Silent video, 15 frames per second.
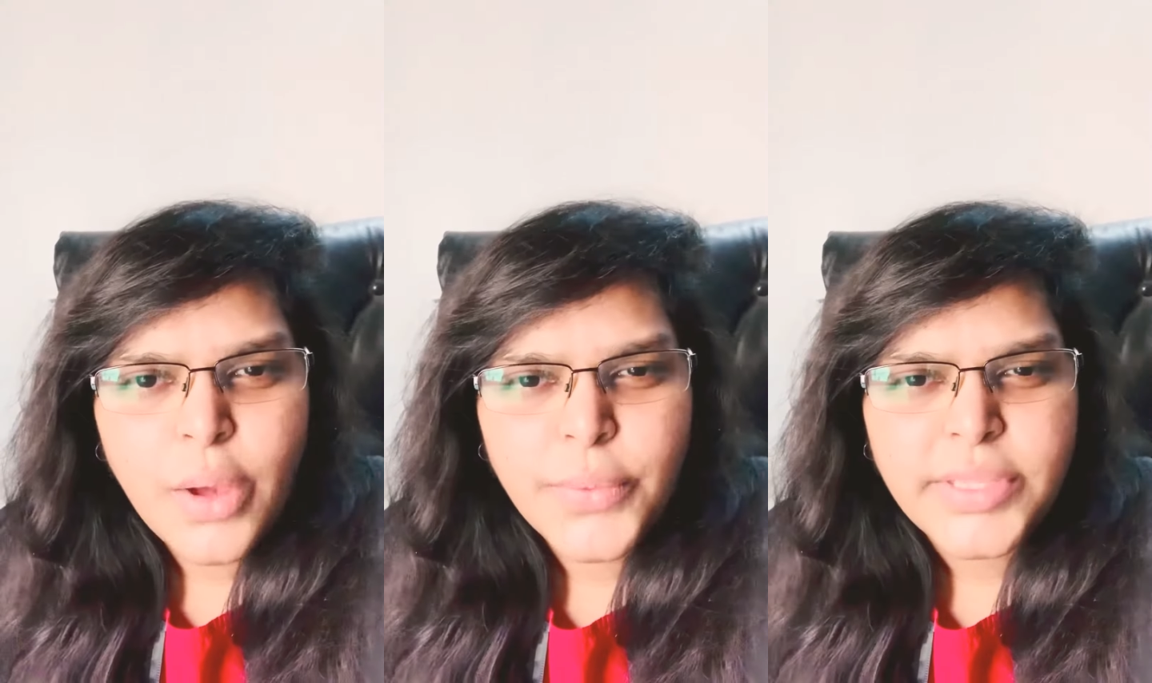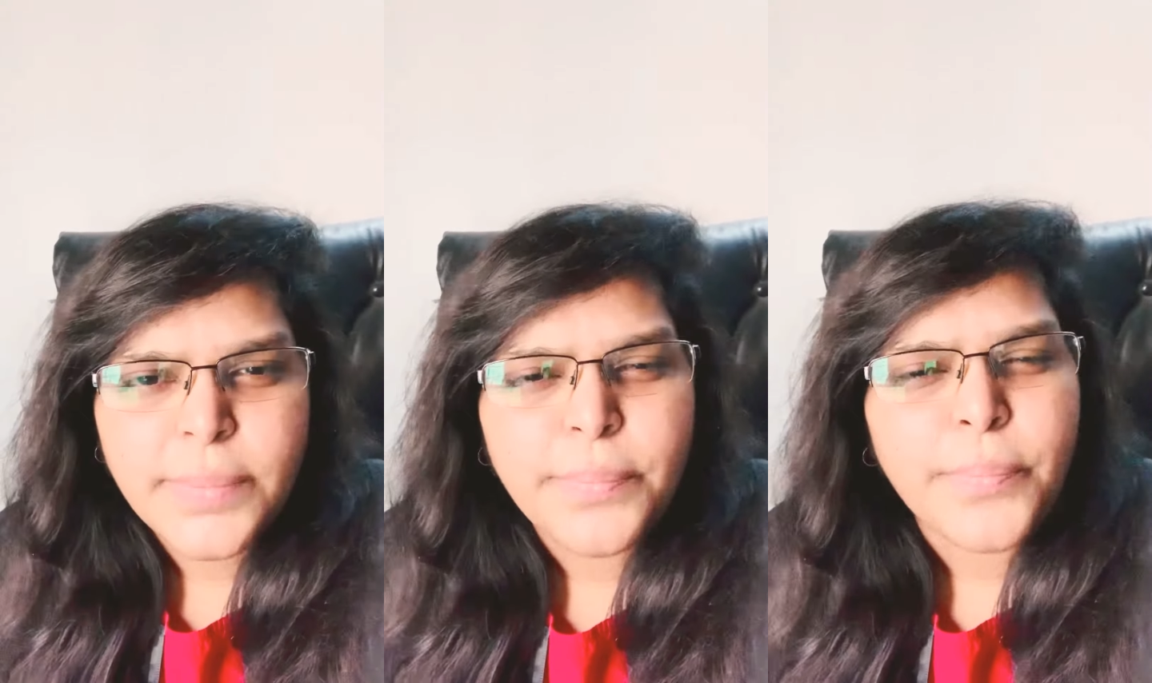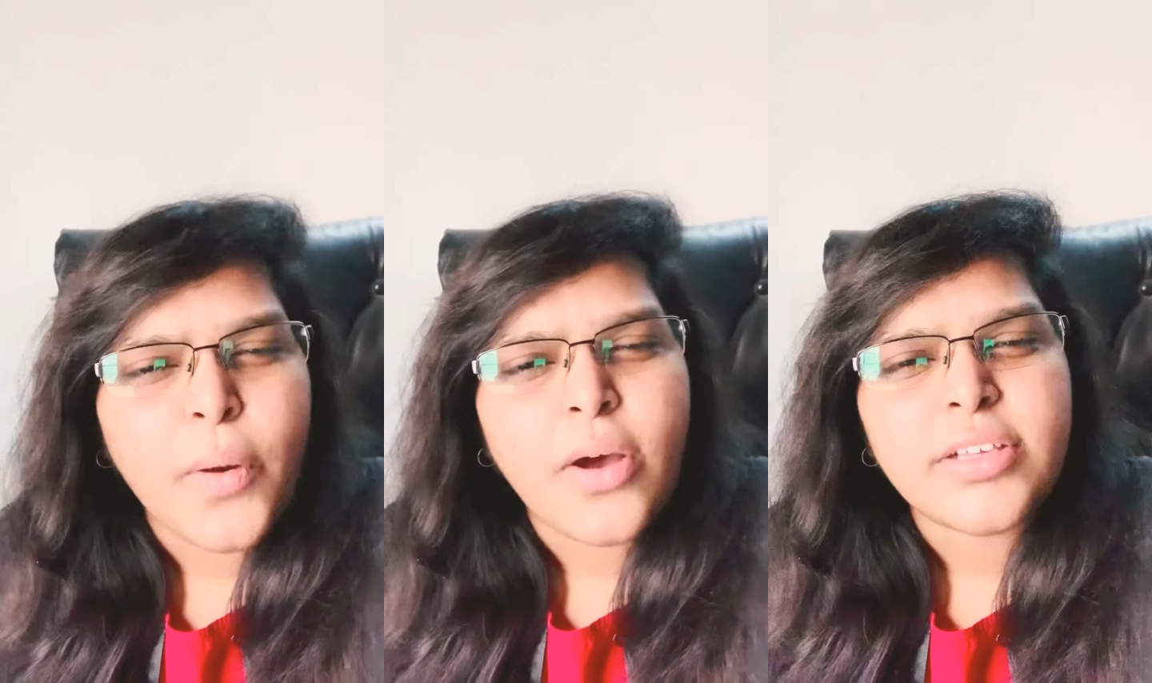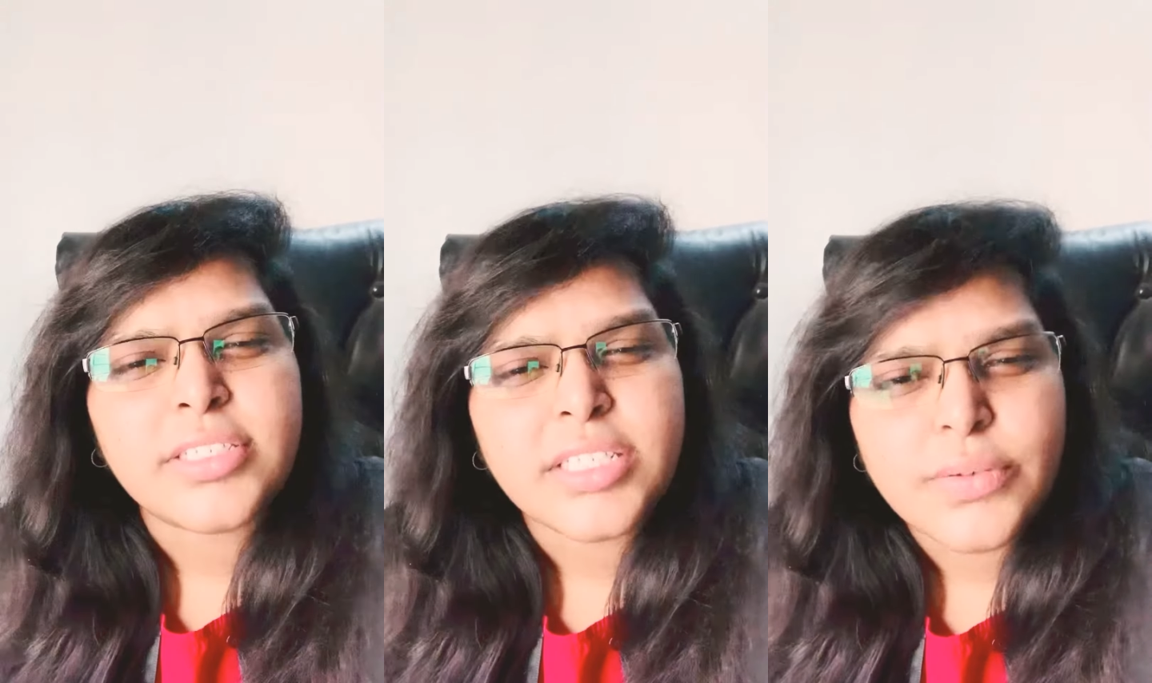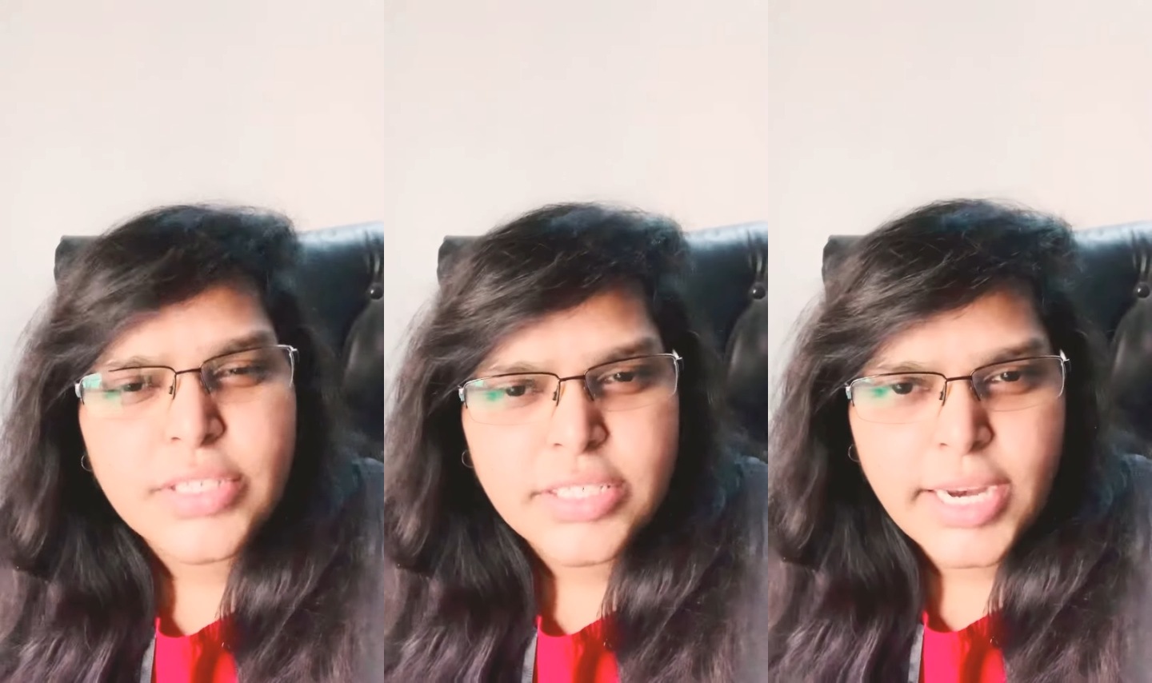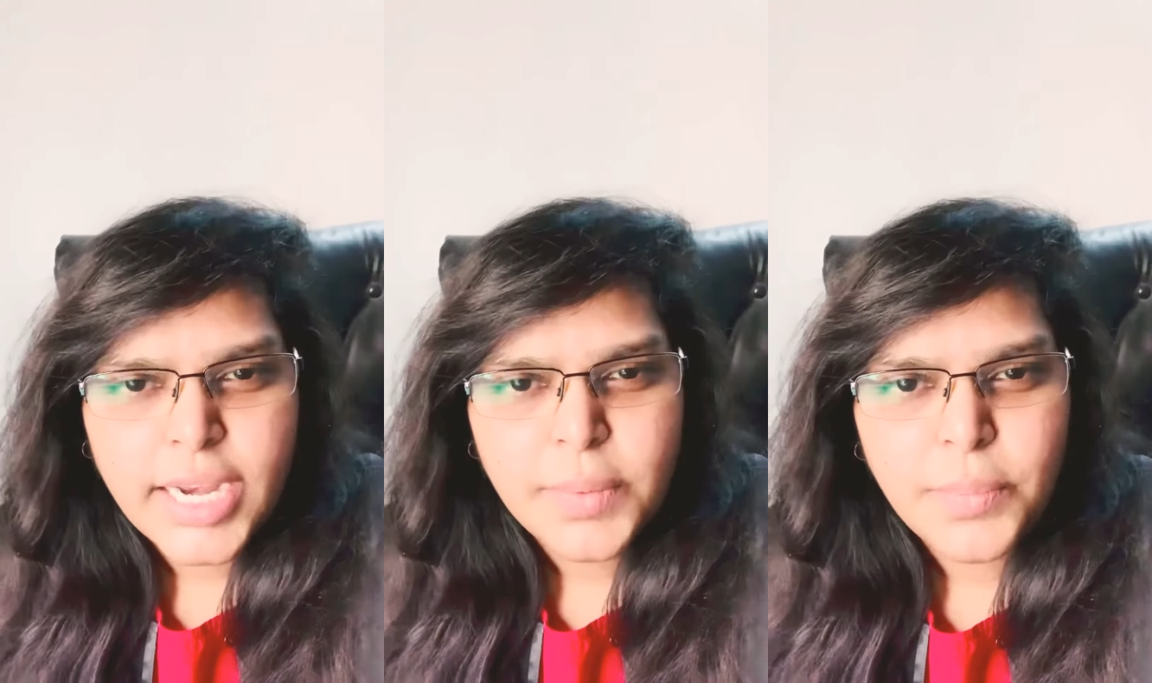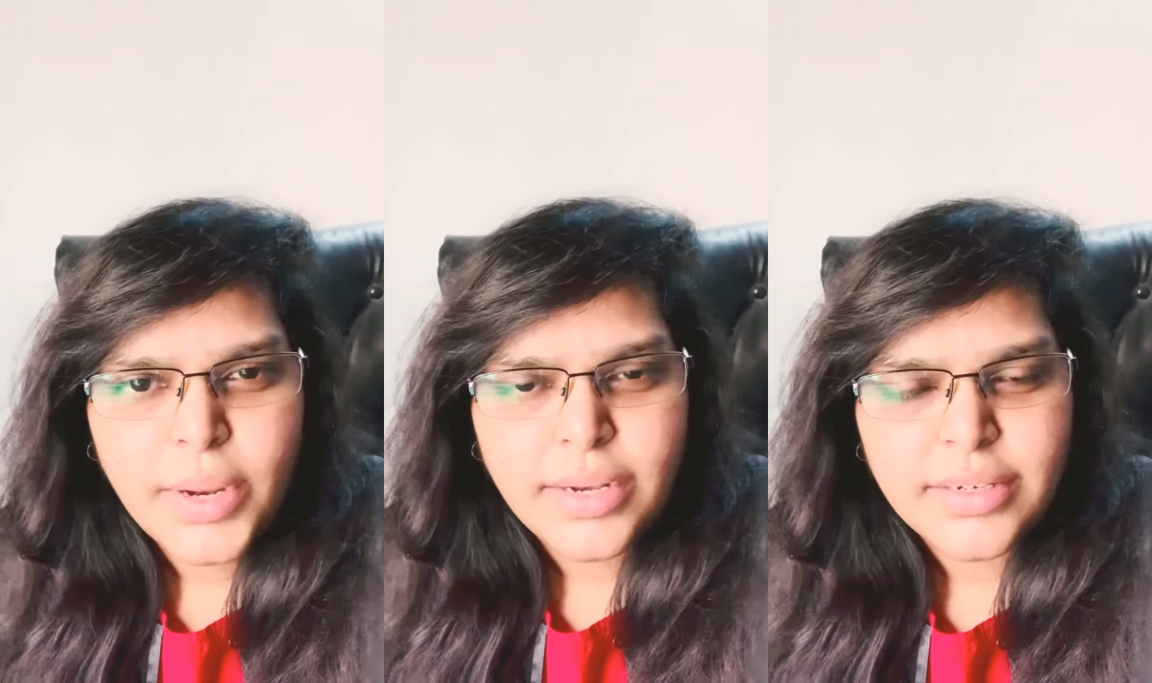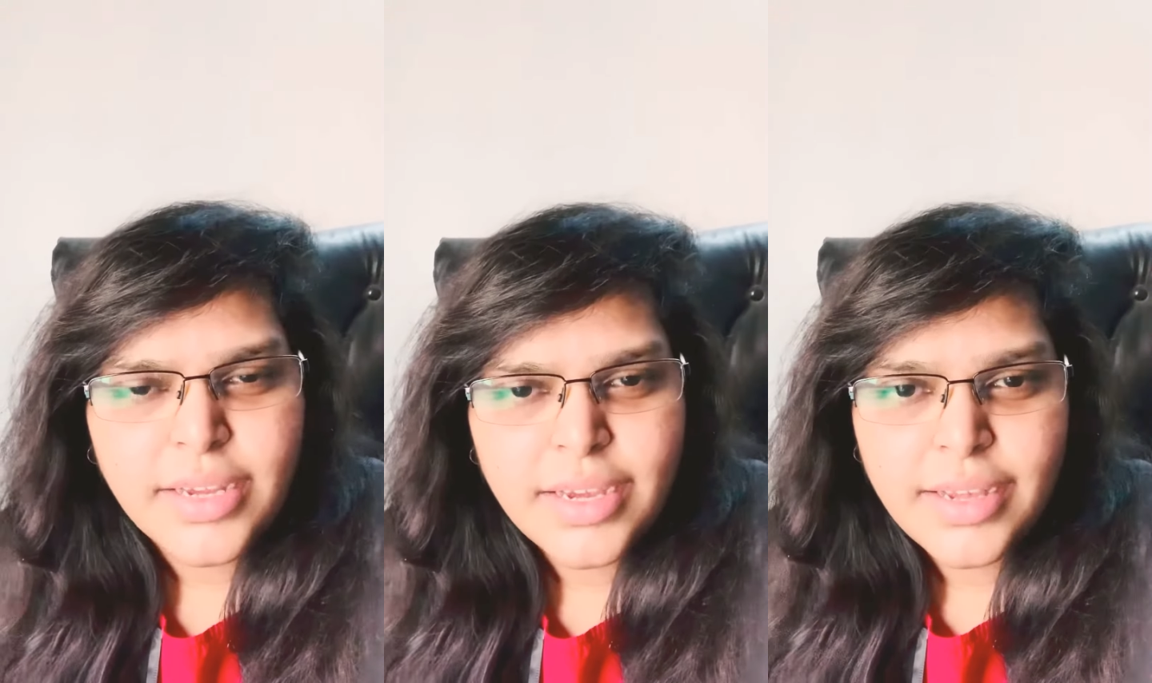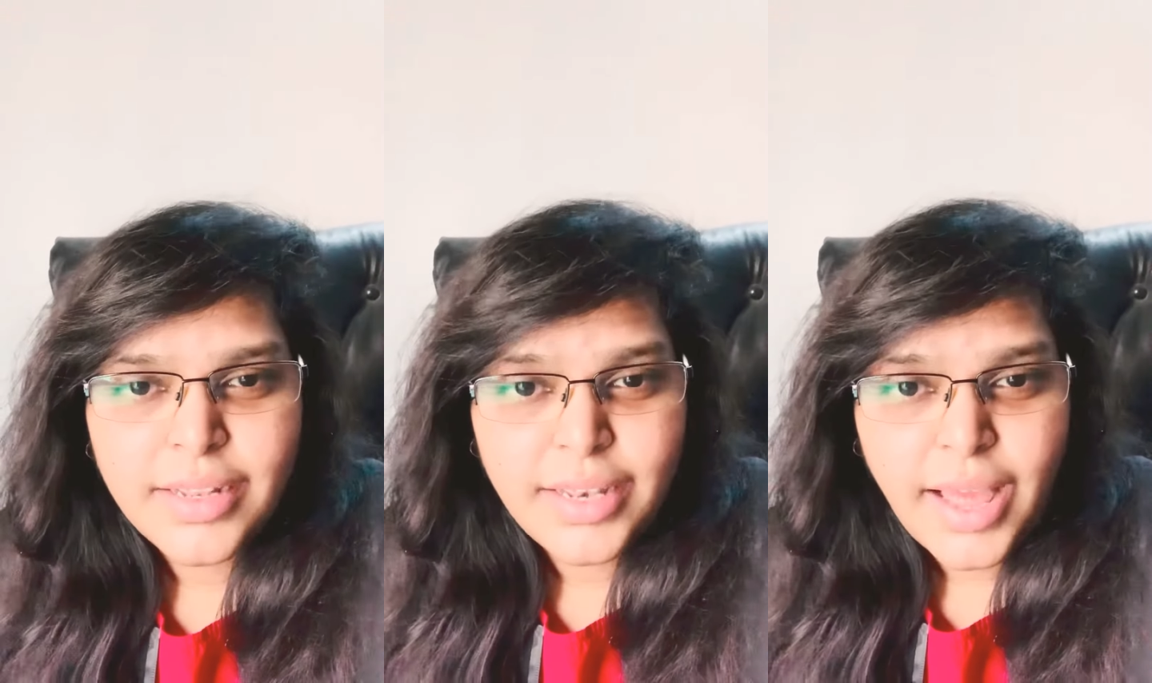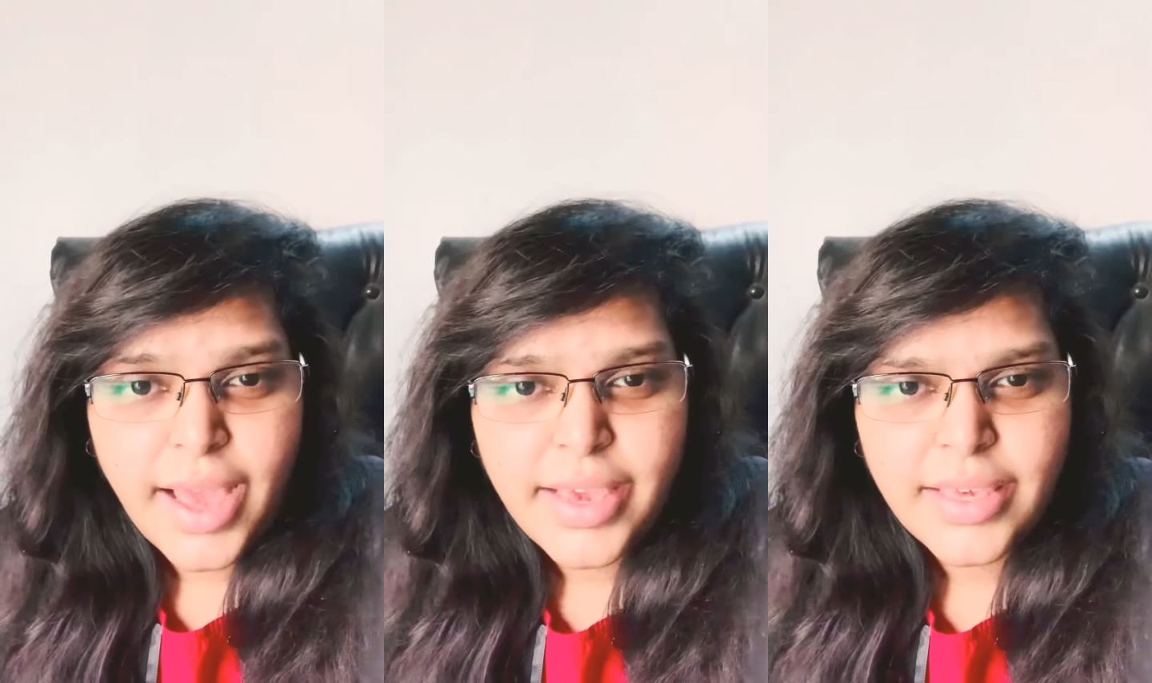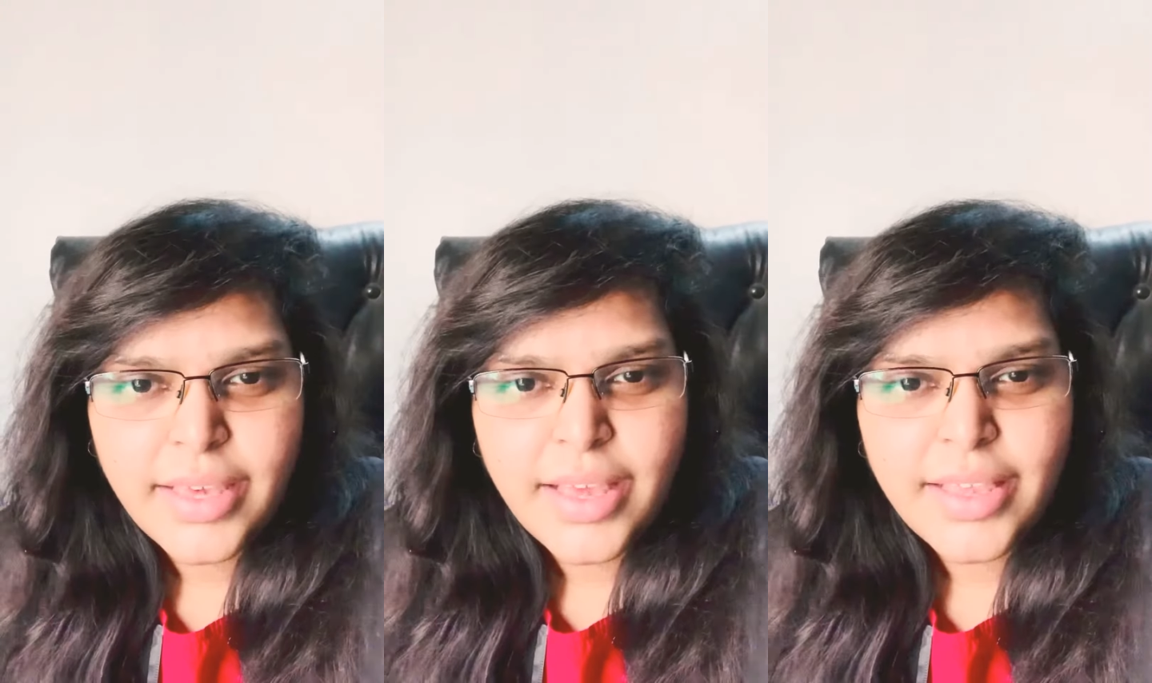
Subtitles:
with a positive statement like,